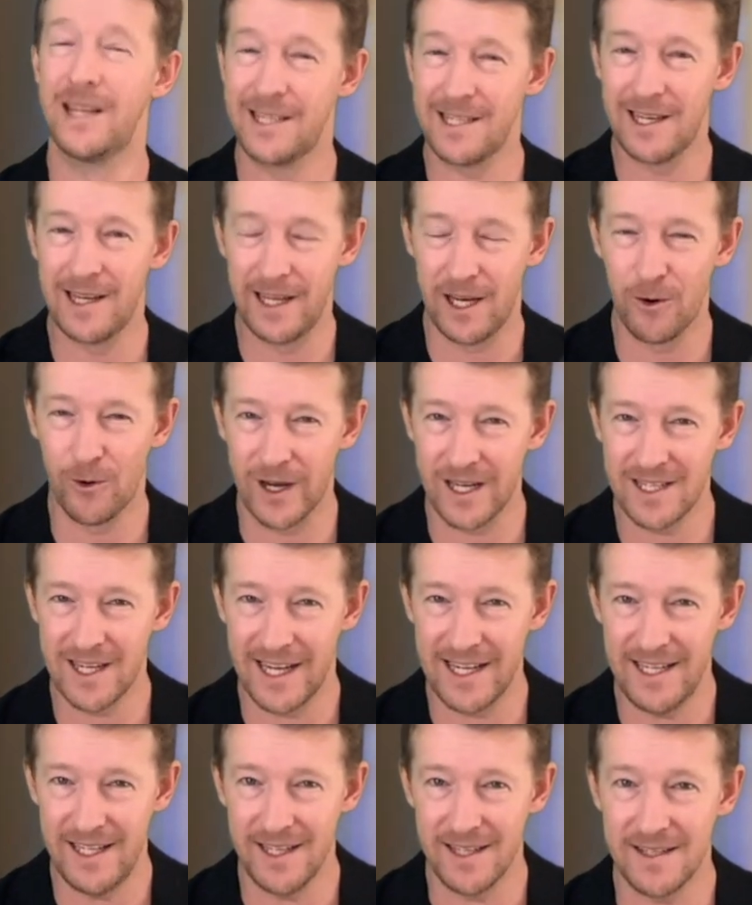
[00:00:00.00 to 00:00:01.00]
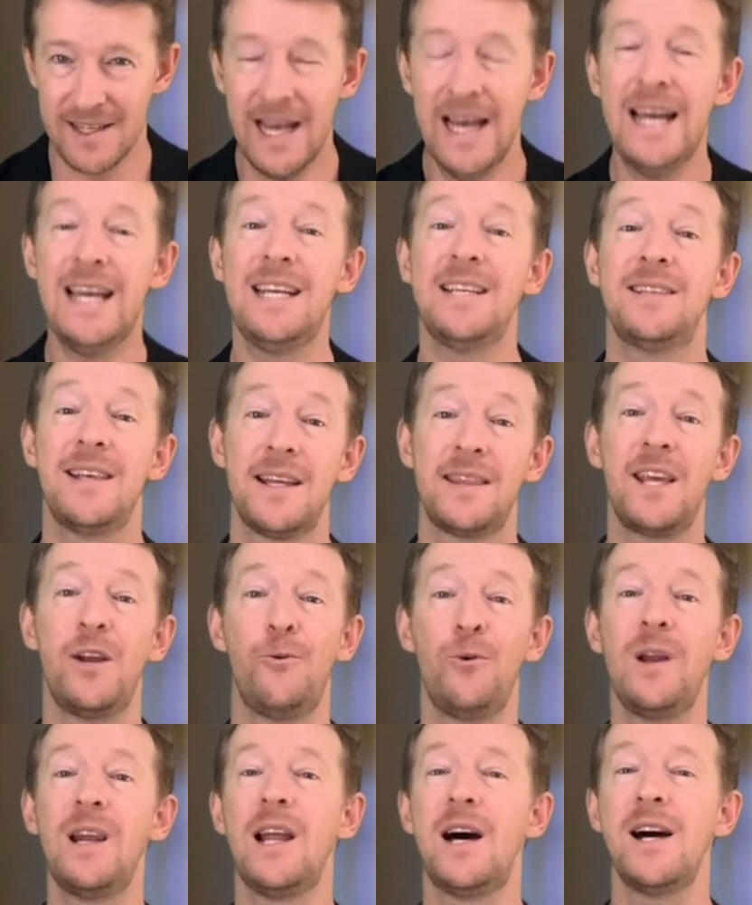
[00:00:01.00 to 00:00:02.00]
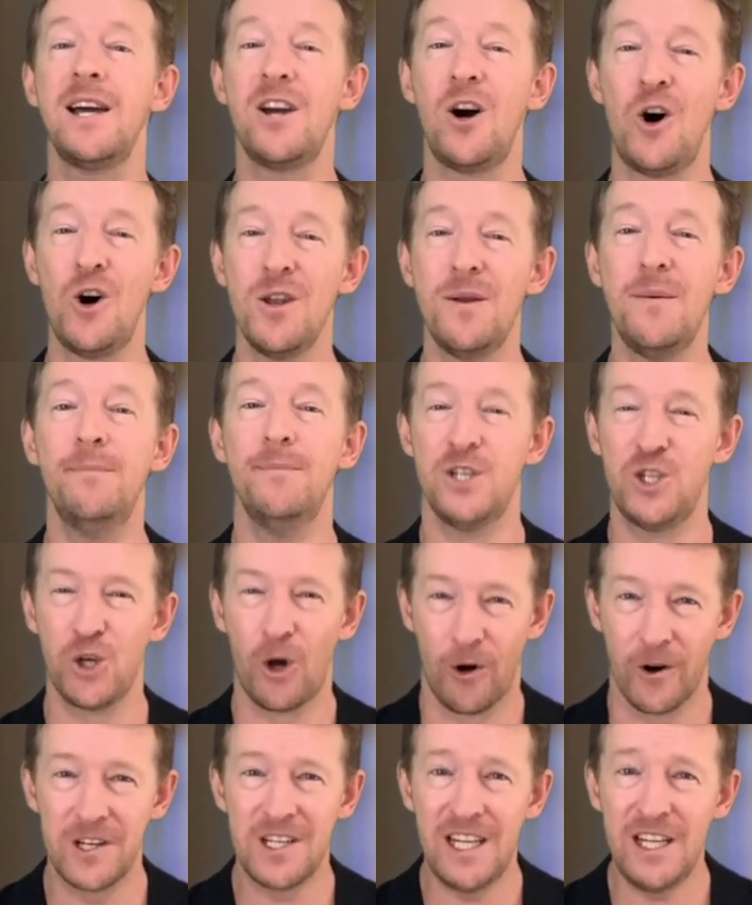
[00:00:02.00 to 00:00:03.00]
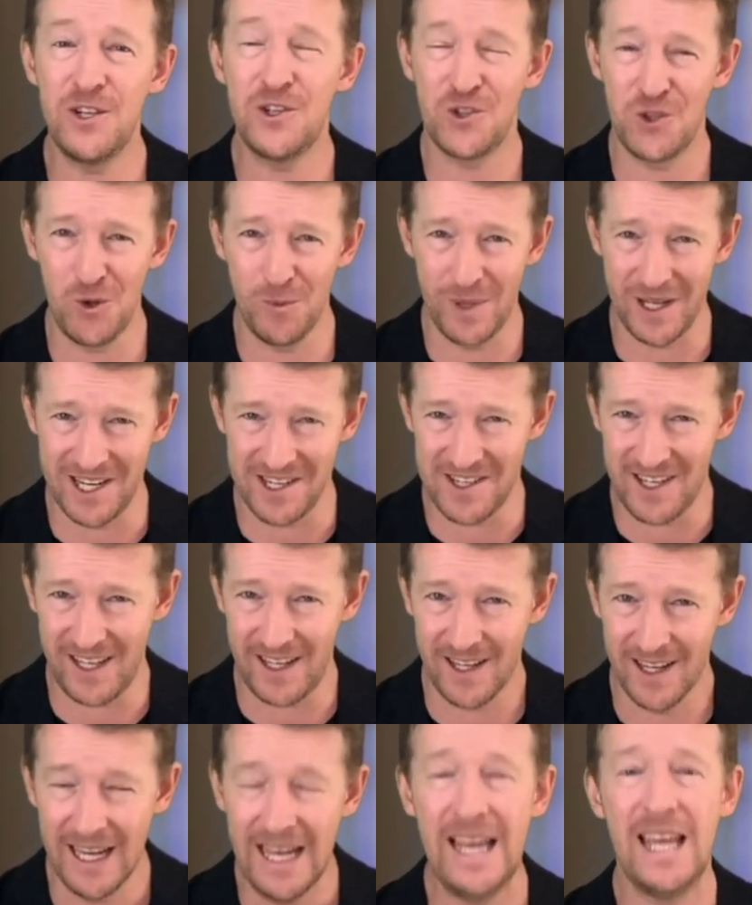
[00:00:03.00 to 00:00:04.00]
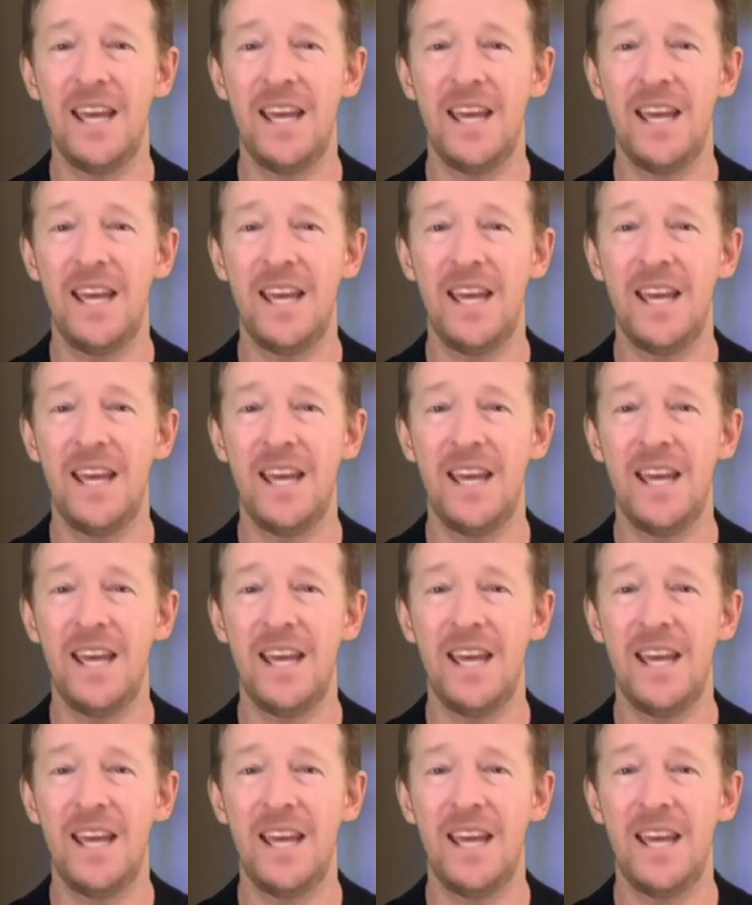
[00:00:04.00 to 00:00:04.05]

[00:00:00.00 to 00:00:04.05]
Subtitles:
politically correct ideas is that they rely on majority stupidity.